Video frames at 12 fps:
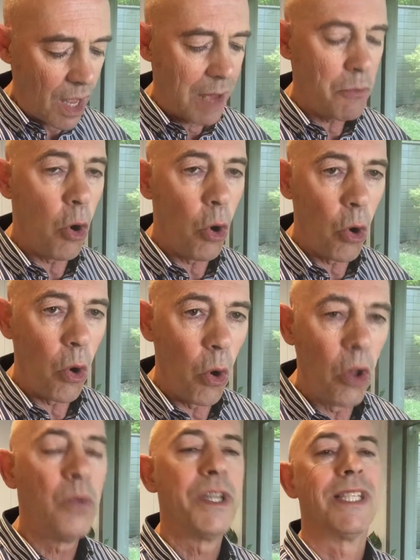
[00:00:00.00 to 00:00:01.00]
I'm
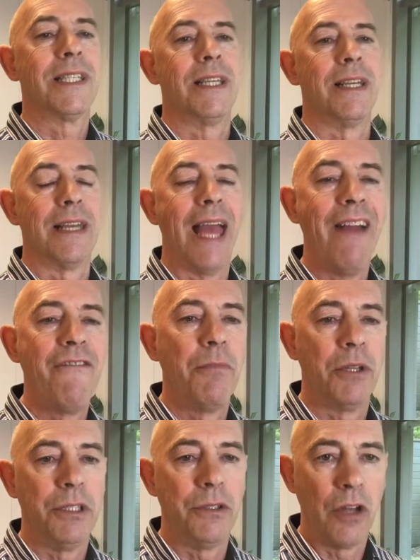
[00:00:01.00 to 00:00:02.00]
always seeing
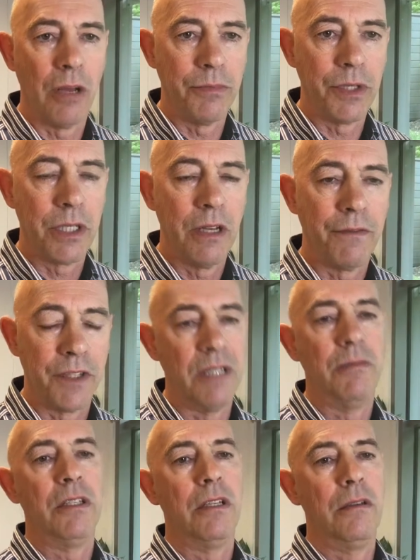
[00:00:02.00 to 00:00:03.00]
everybody who comes for
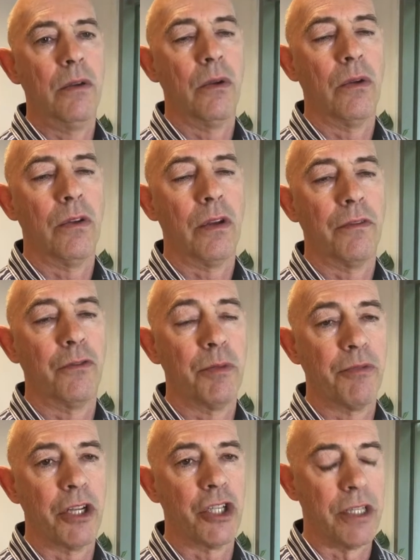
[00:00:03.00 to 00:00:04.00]
CBT uh, for
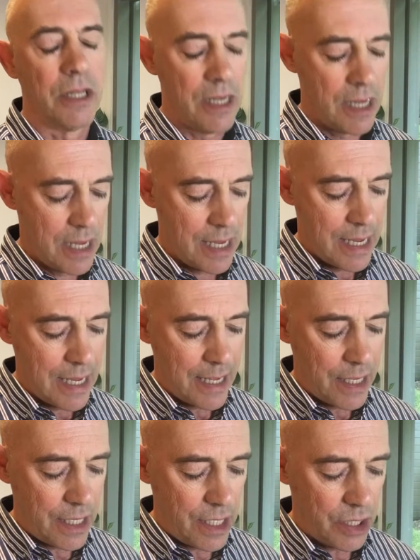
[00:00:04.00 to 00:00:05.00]
depression
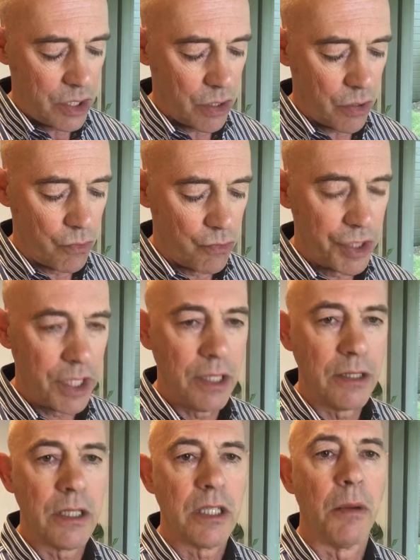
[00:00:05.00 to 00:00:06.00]
is
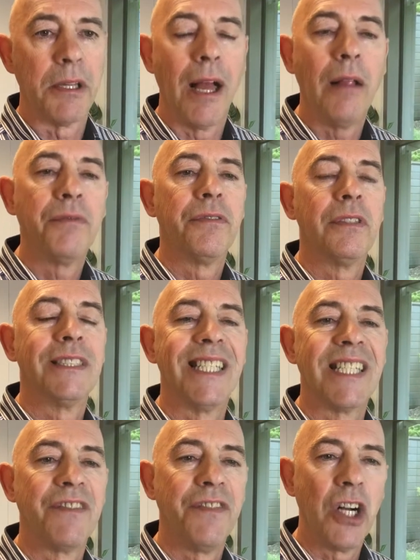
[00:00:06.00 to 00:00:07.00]
running some unhelpful,
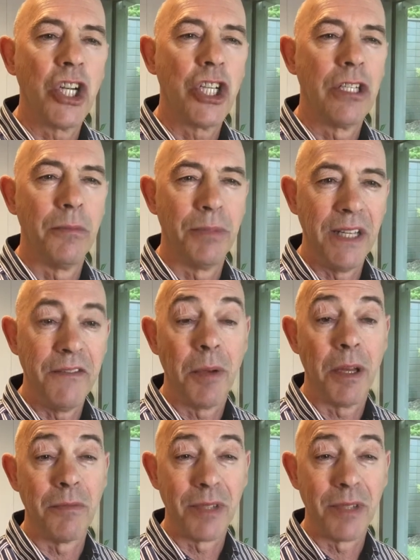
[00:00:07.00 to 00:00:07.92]
dysfunctional beliefs about